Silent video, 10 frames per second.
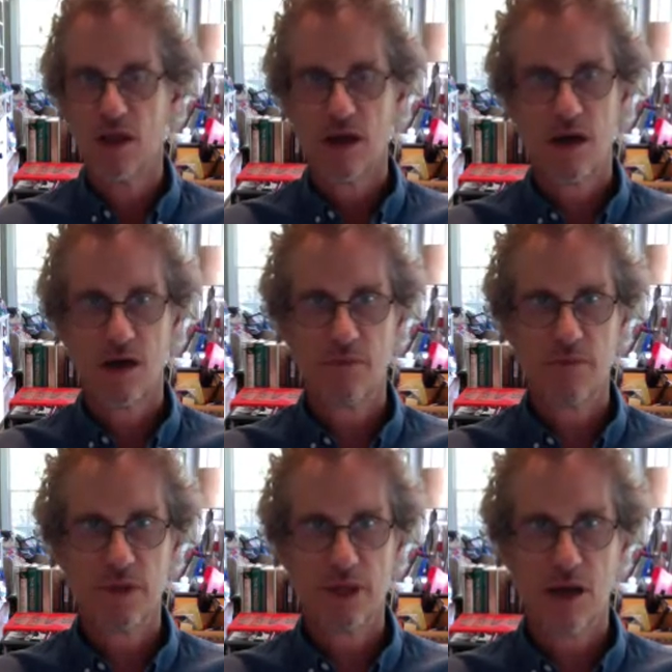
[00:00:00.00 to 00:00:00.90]

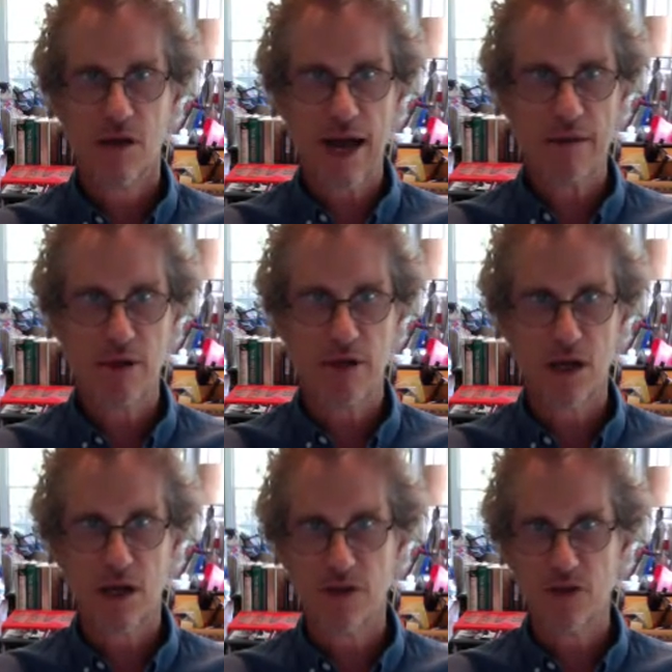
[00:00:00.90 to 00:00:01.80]
I would,
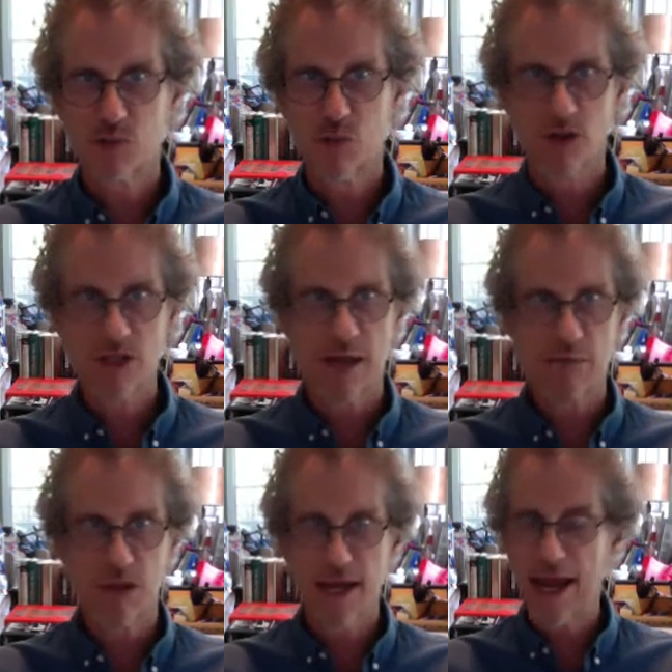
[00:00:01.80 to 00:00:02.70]
the sports I
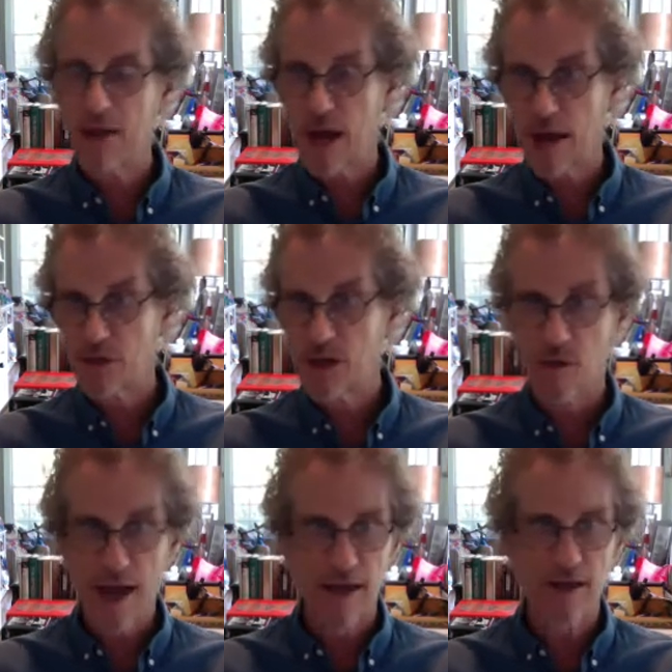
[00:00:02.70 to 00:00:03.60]
played, I would go
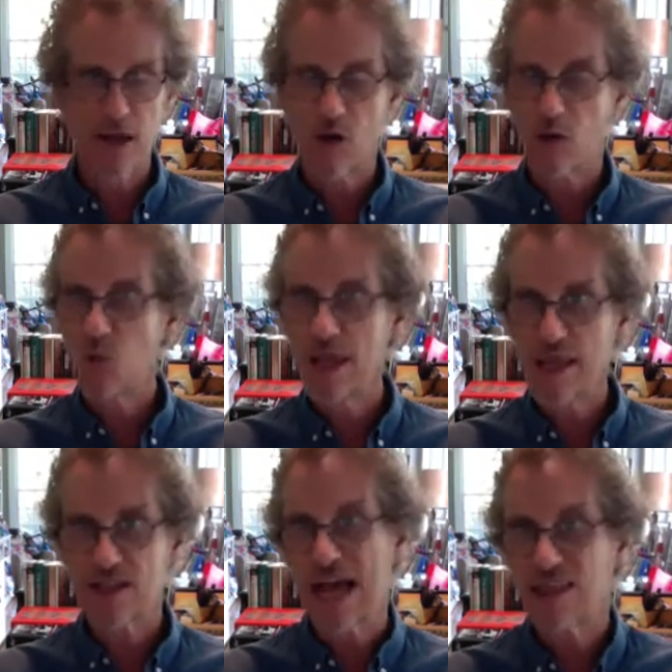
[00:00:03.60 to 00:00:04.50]
out, on
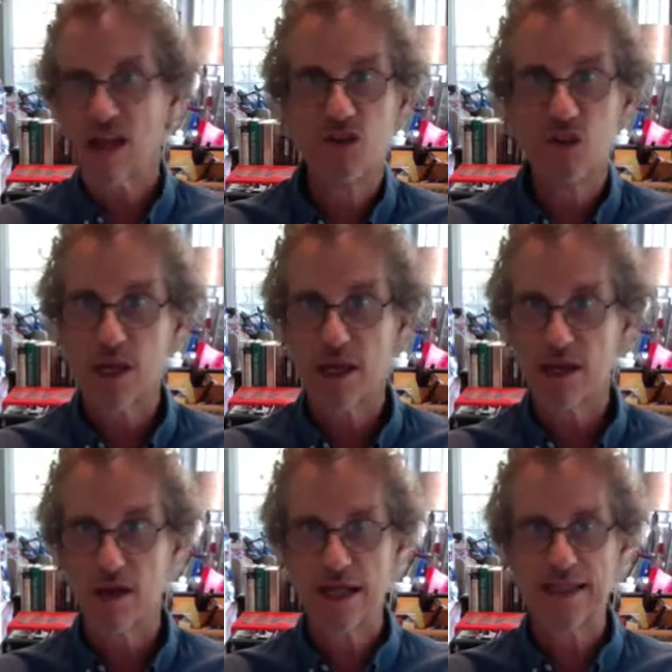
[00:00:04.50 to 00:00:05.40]
weekends. I love doing it.
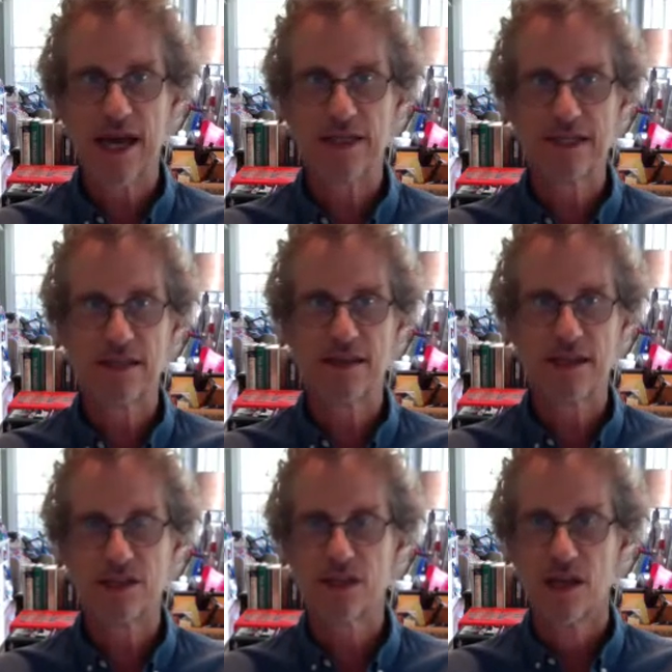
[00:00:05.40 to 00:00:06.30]
I did
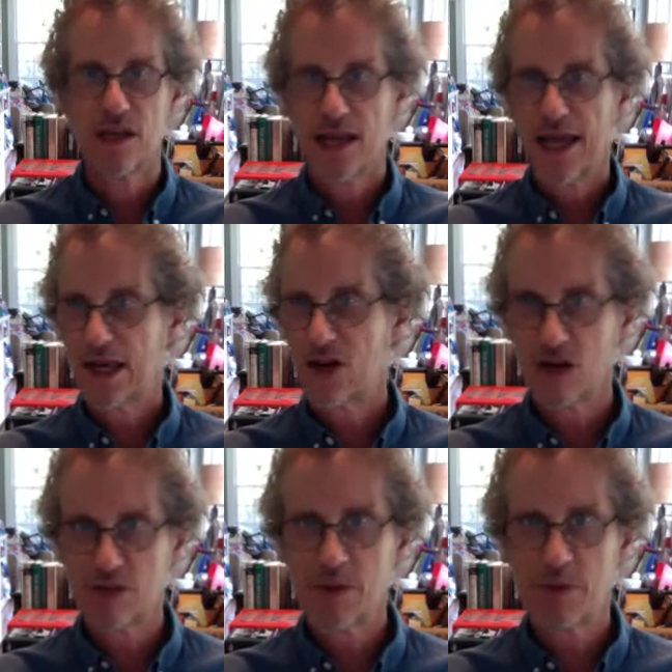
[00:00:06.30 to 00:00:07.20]
things. I
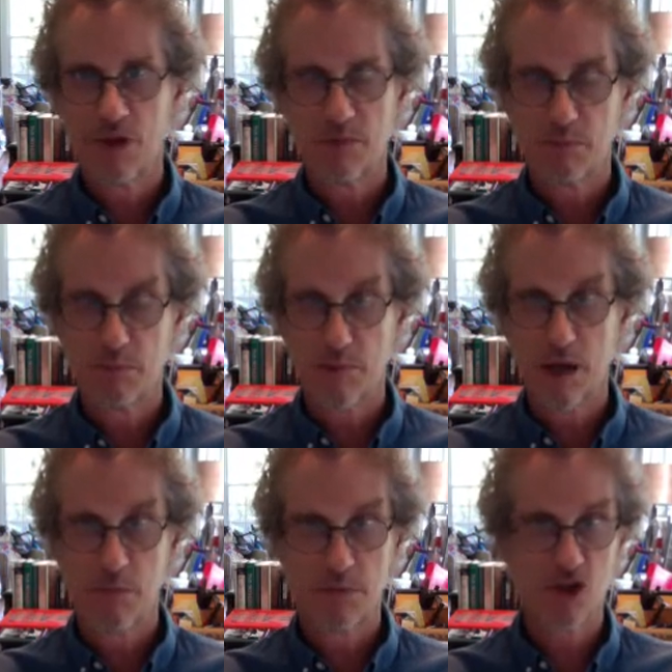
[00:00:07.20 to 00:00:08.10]
encourage people
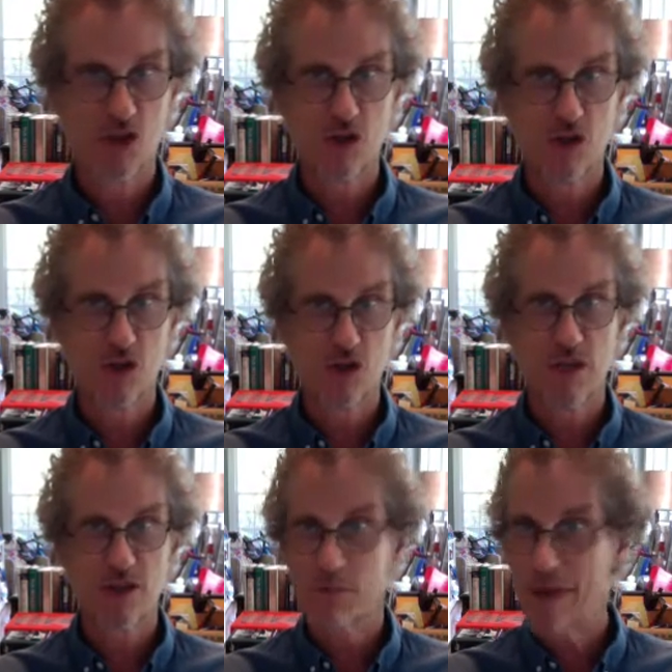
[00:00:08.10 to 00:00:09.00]
to pursue
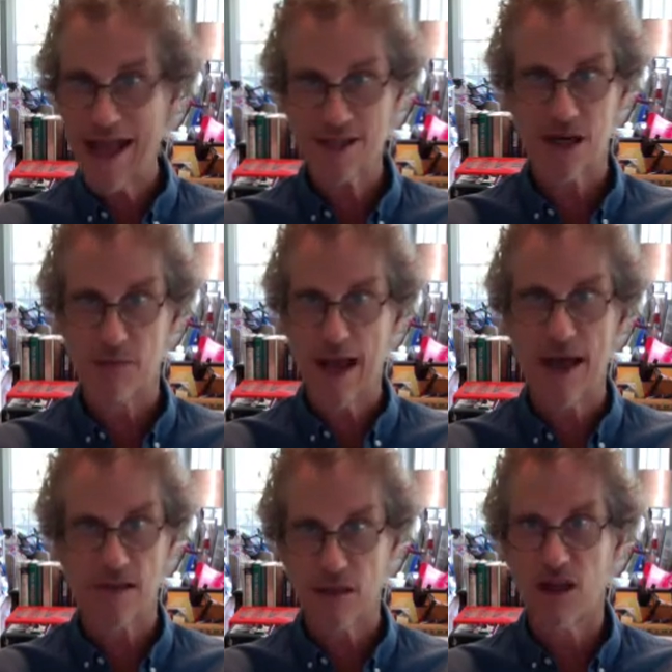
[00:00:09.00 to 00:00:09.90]
things they're passionate
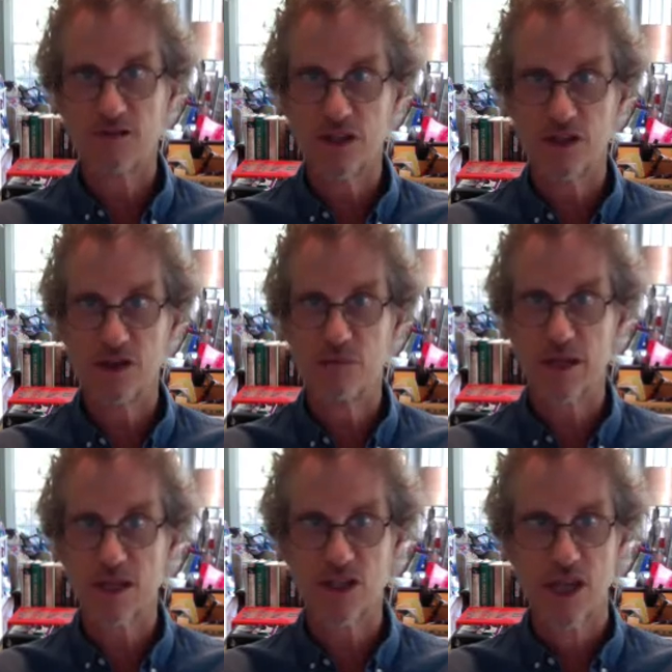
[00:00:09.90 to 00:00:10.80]
about and love to do,
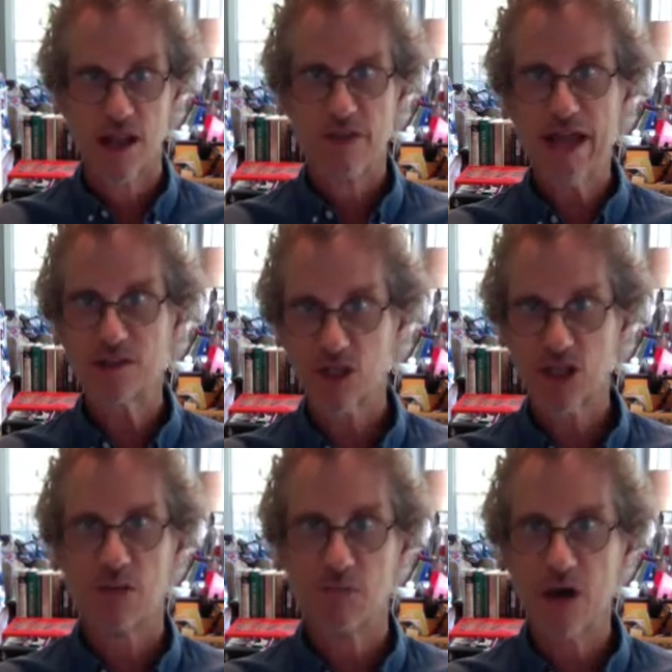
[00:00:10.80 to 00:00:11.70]
because that's what's
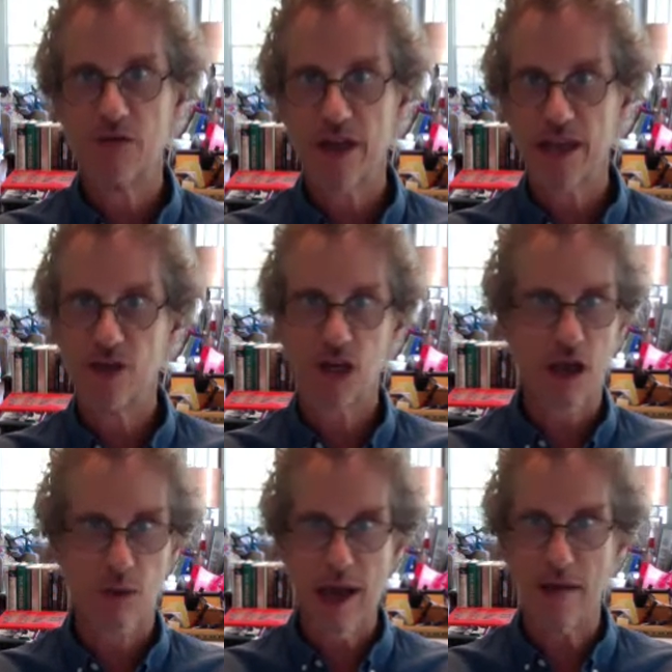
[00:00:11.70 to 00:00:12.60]
going to motivate you to
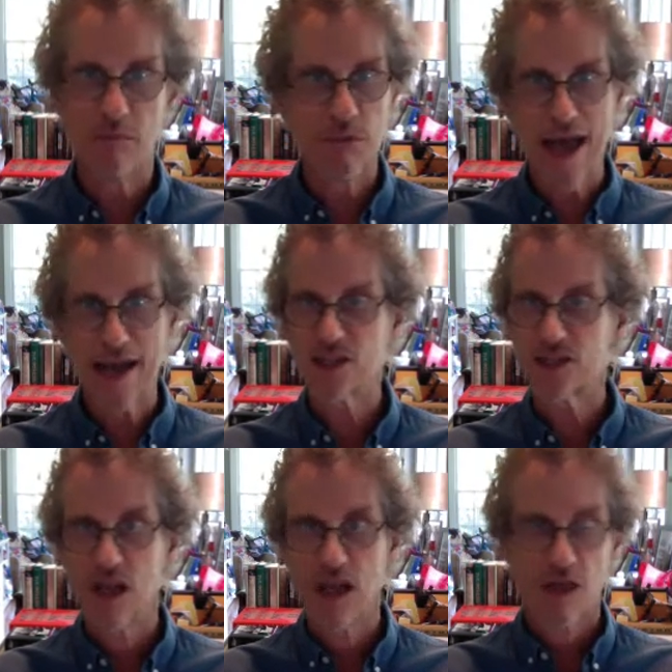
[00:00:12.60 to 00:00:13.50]
go out and practice
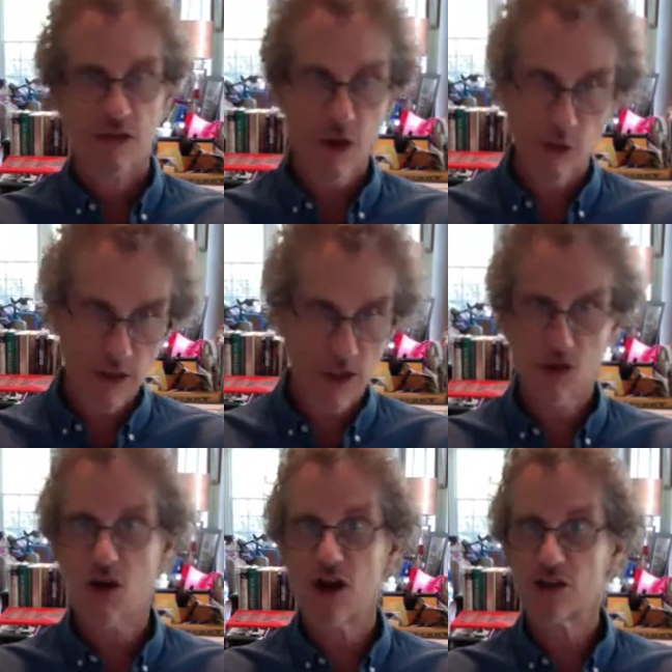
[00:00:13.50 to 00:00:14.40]
throwing the
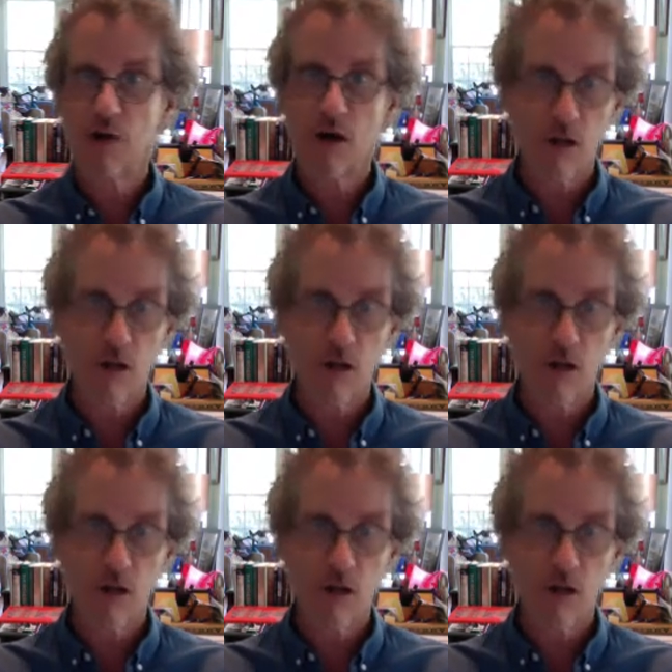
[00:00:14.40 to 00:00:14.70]
lacrosse ball